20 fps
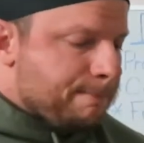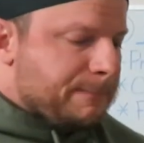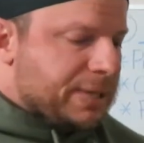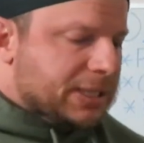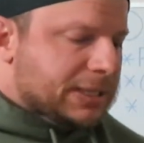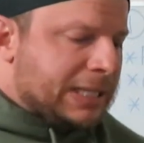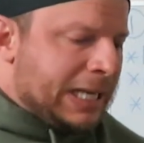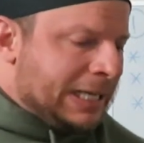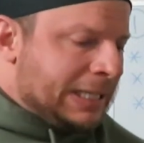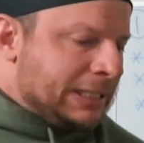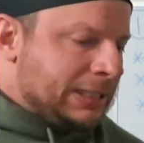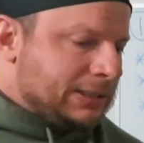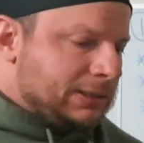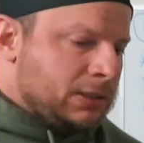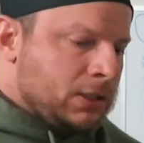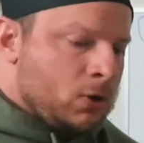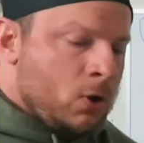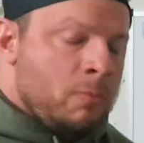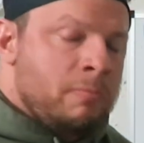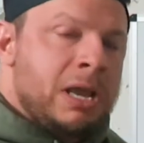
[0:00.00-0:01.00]
but then,
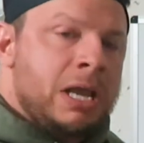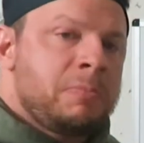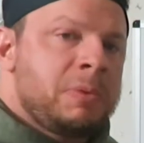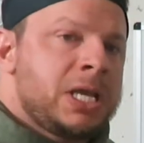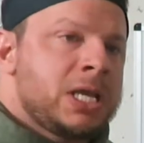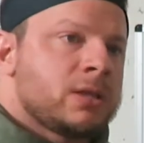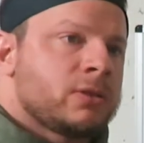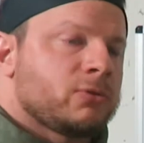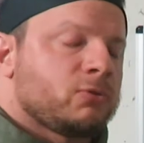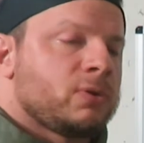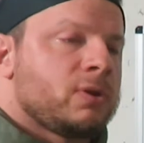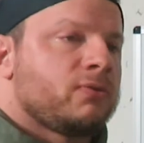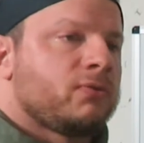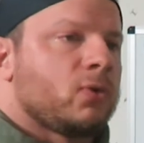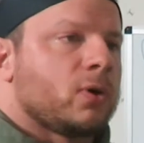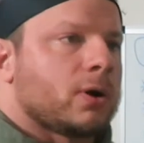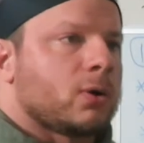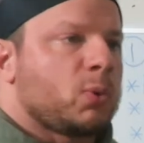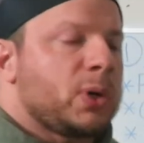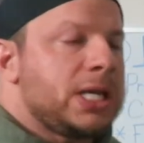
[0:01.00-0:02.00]
maybe in
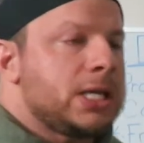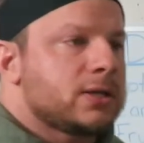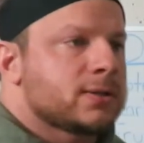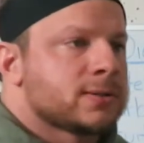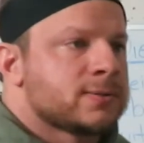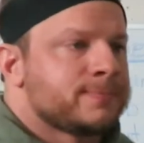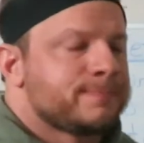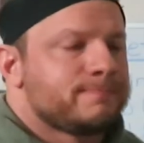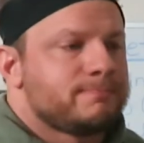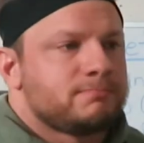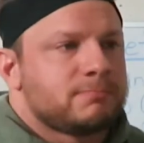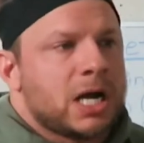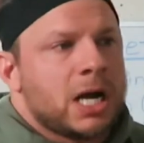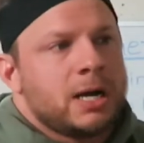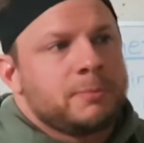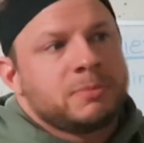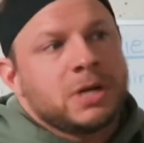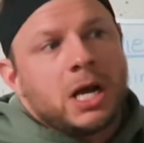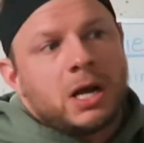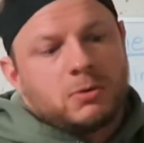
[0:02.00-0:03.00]
3-4 weeks,
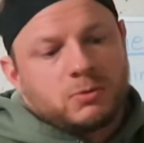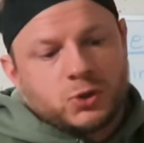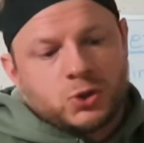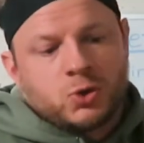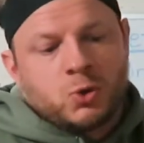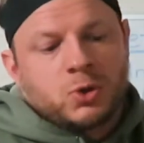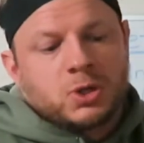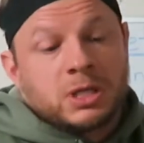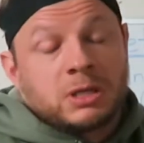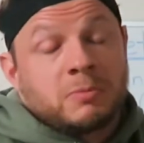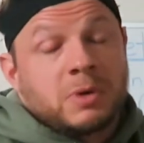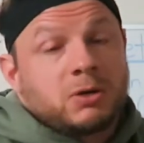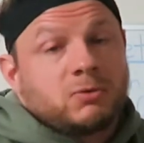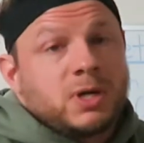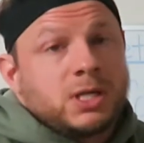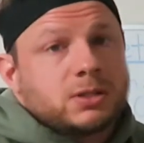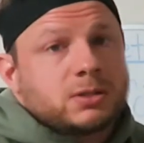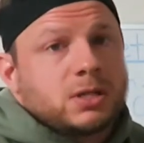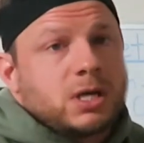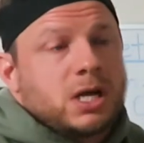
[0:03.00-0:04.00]
I'm now shortening my
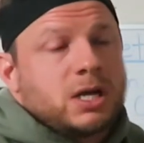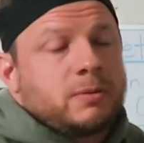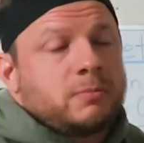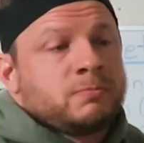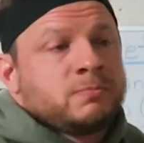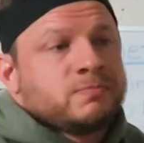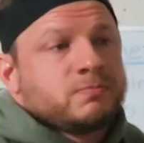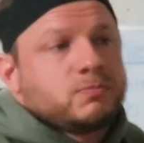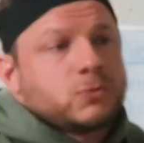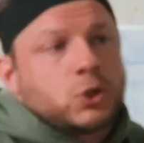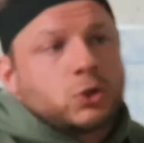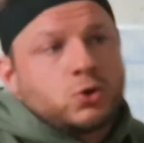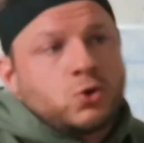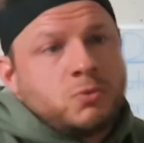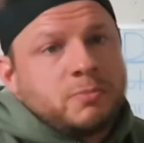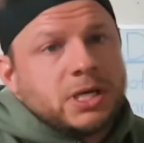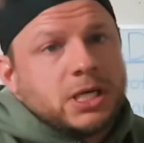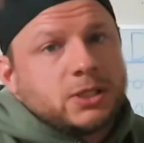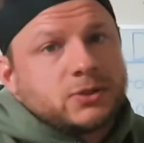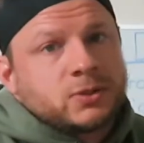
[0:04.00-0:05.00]
rest time to 2
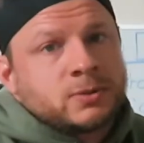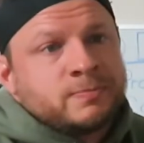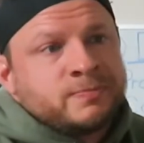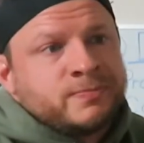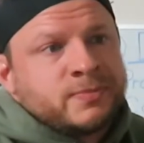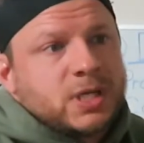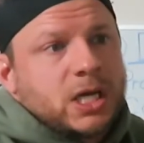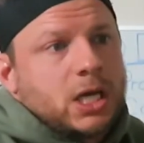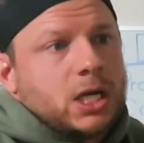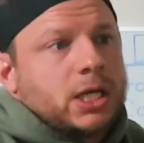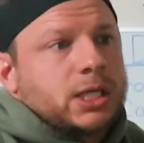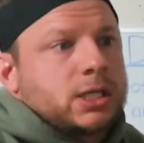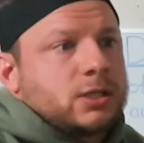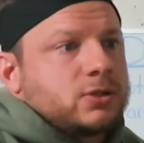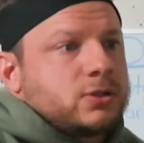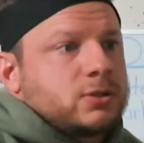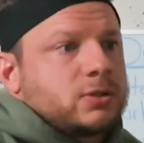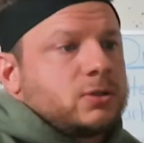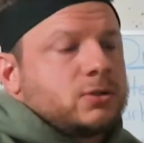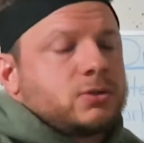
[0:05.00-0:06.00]
minutes, and I can
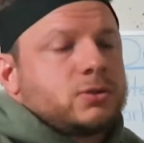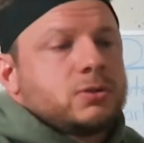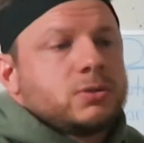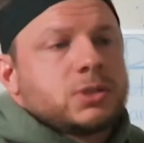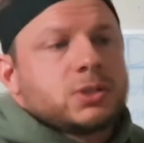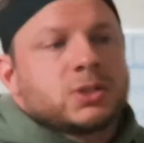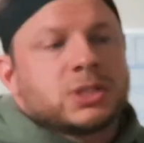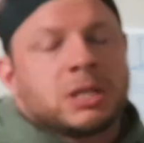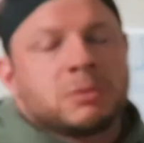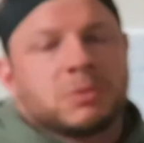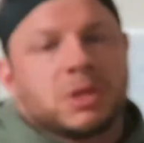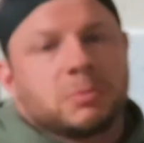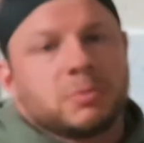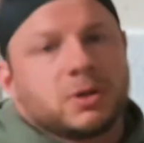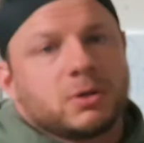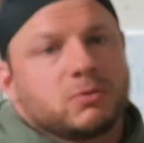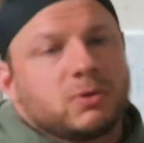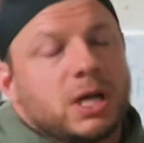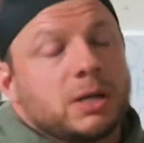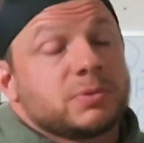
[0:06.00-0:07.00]
still do the same
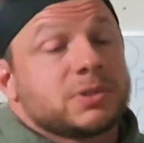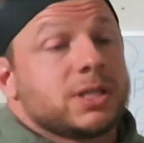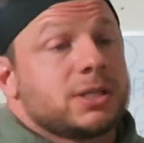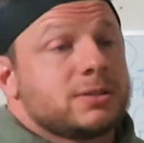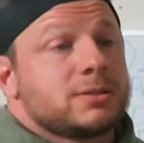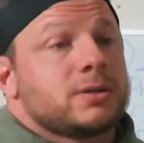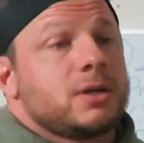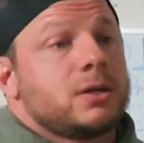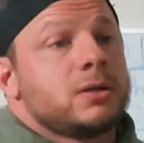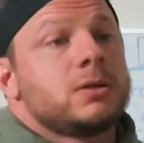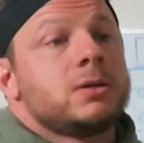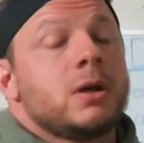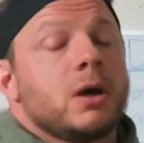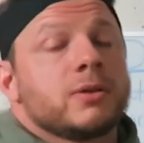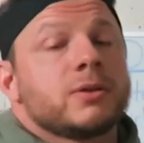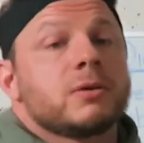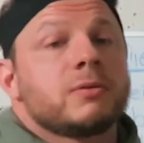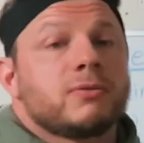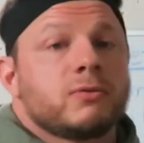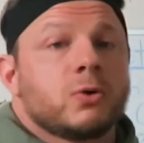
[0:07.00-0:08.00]
number of reps. That's
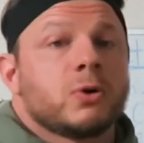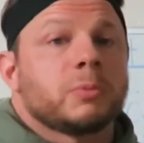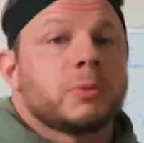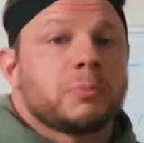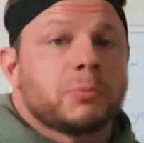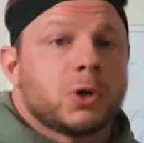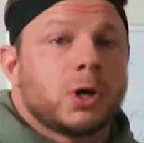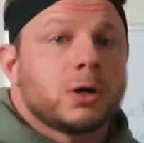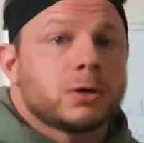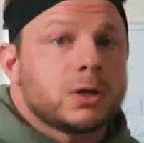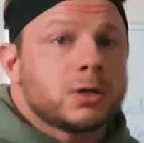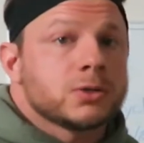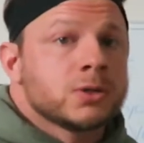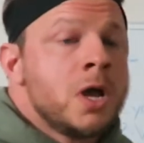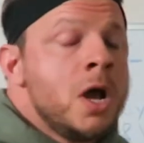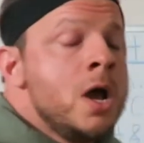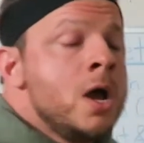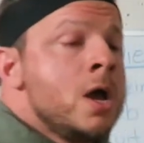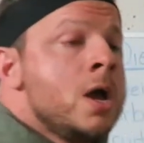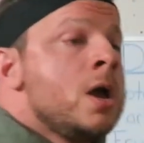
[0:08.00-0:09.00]
another form of progress.
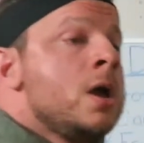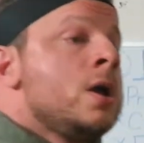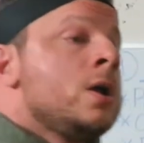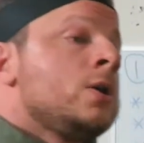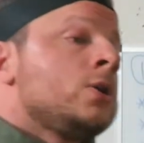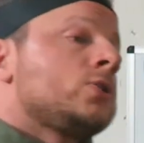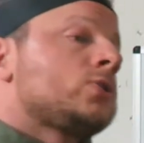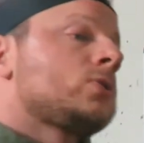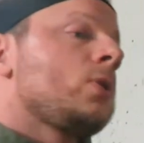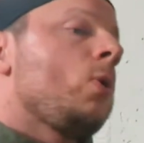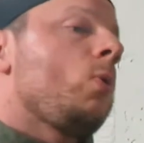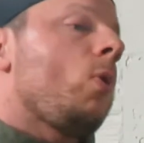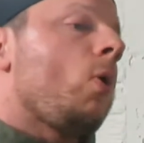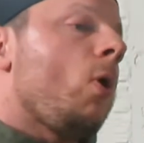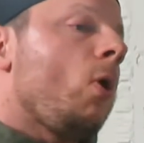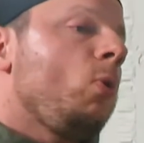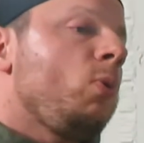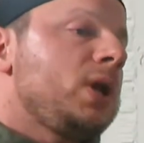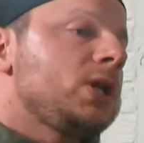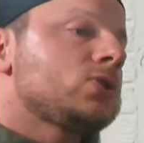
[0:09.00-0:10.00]
So
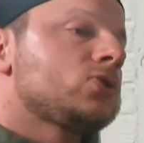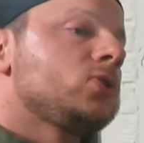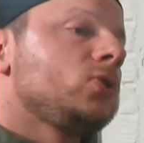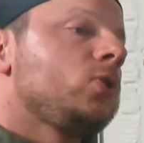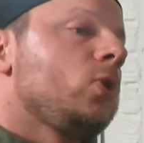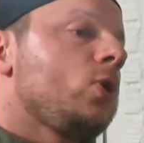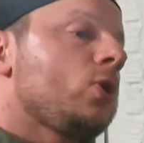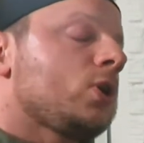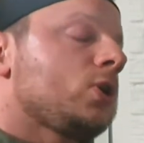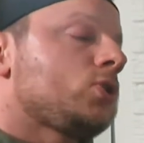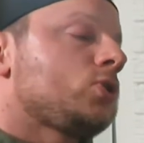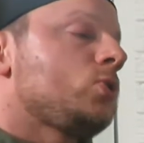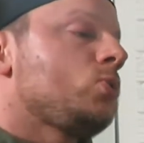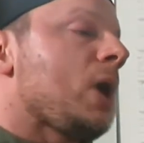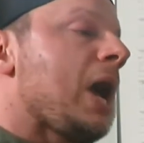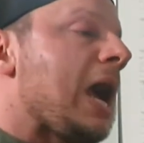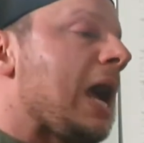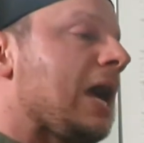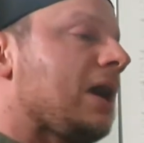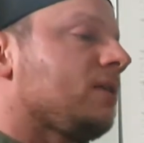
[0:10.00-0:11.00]
always look to
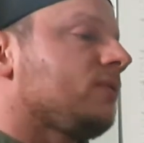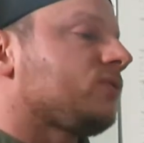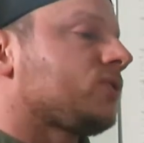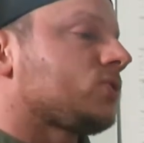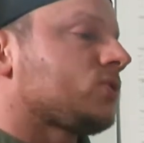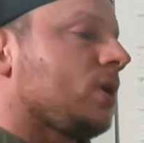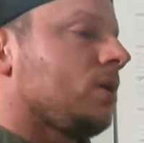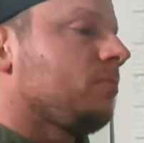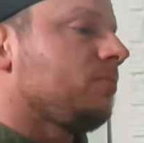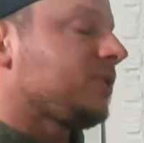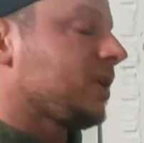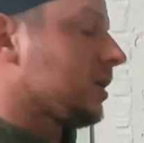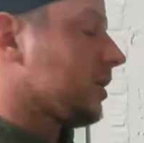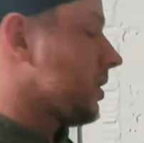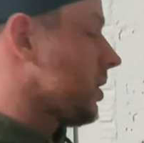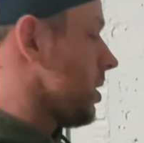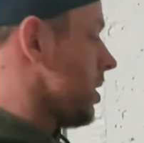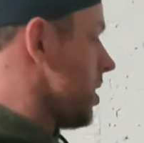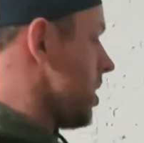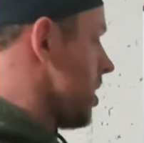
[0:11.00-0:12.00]
have
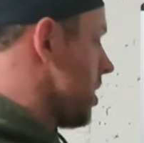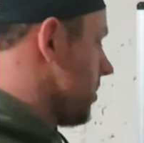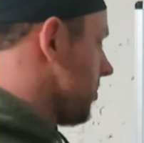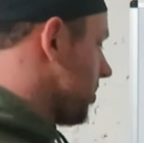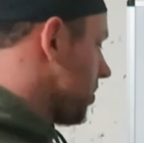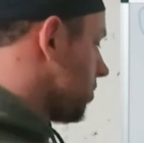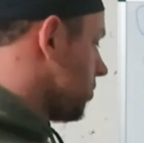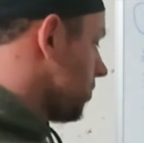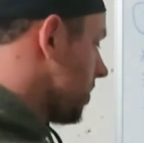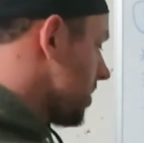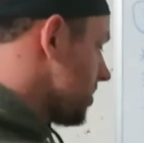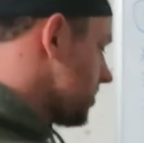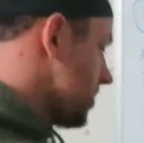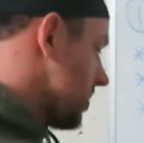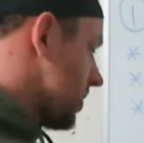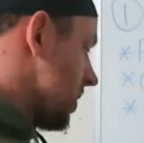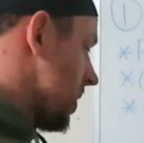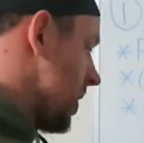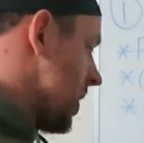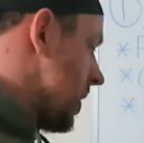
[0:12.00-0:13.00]
something
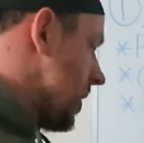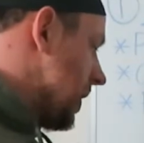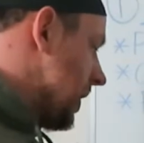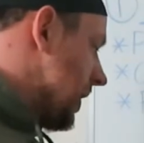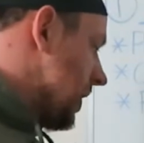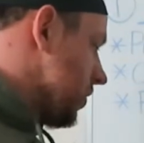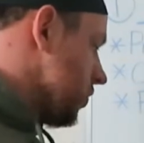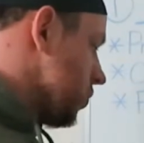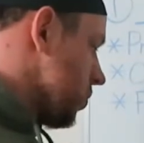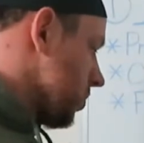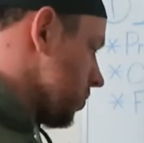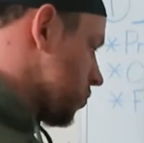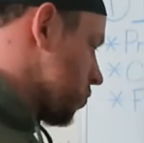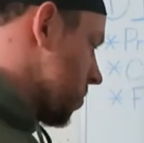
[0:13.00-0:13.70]
progressing in your